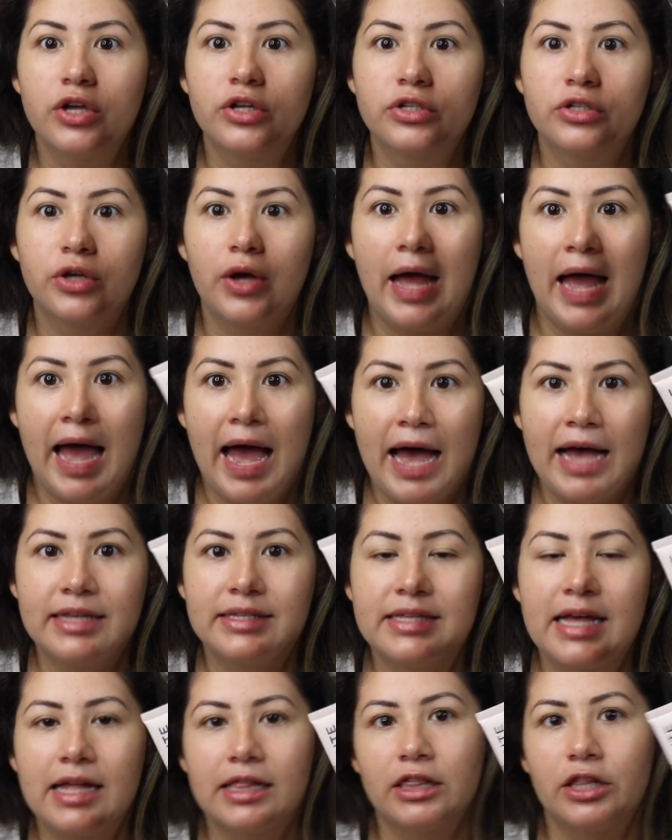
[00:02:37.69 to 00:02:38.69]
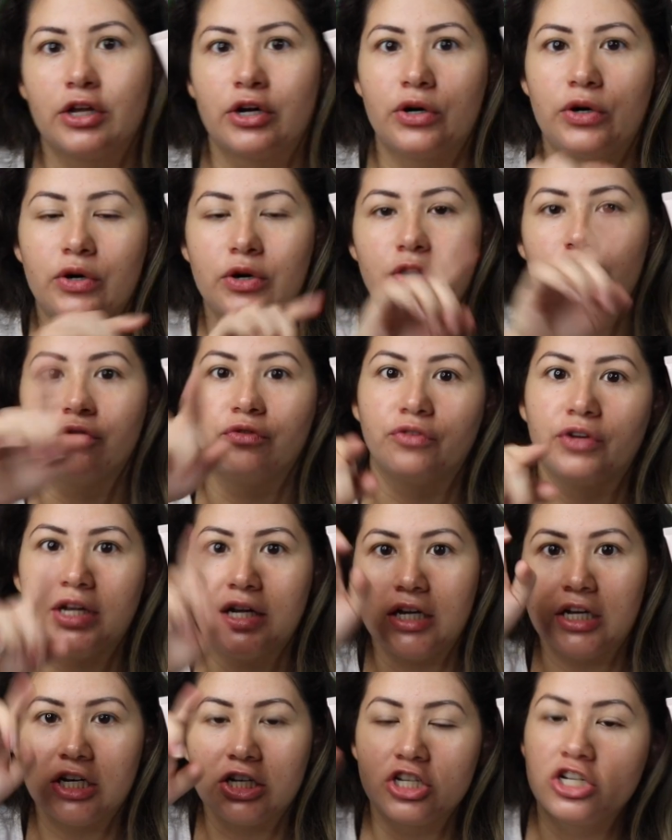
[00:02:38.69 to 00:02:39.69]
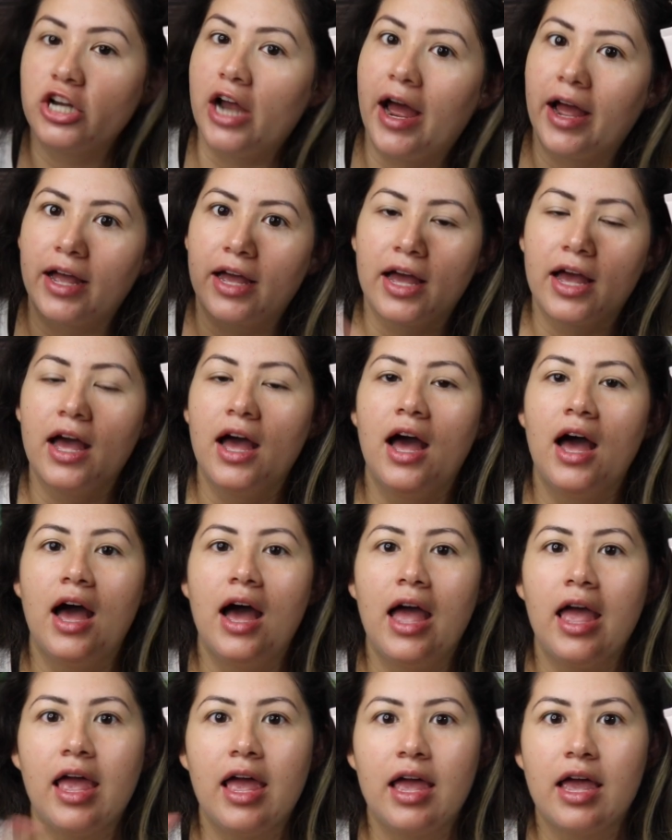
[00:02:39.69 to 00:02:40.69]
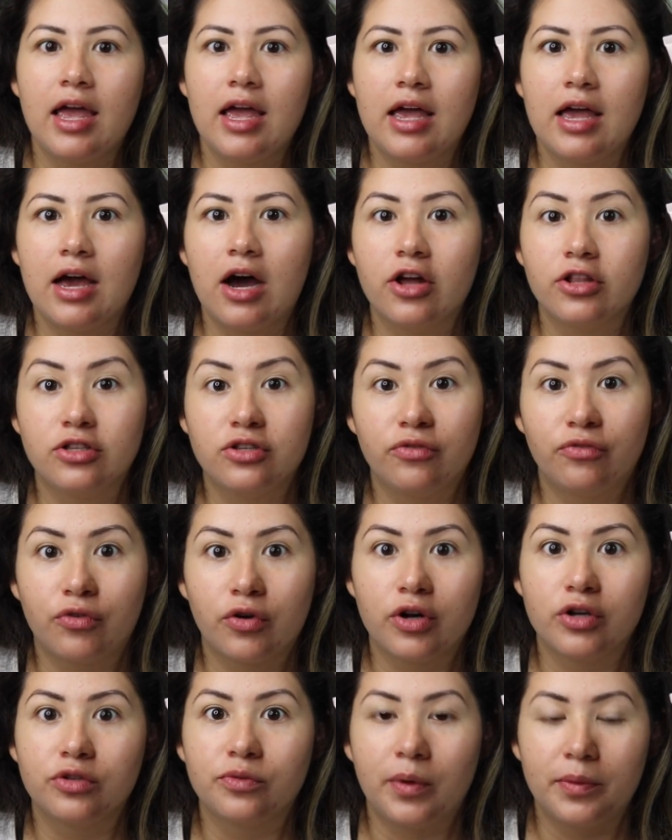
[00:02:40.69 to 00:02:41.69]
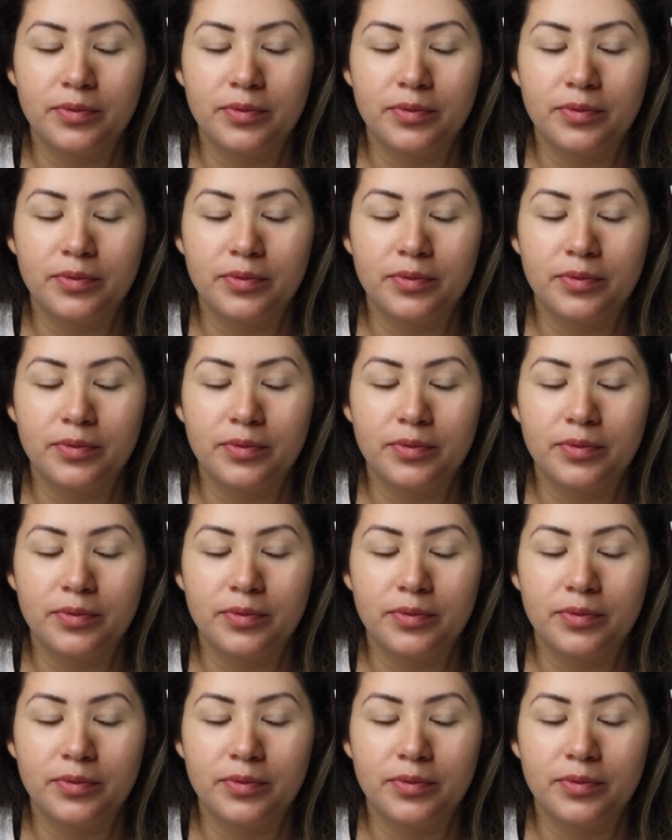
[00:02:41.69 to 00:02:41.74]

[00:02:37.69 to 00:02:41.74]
So it has that little green check on Sephora's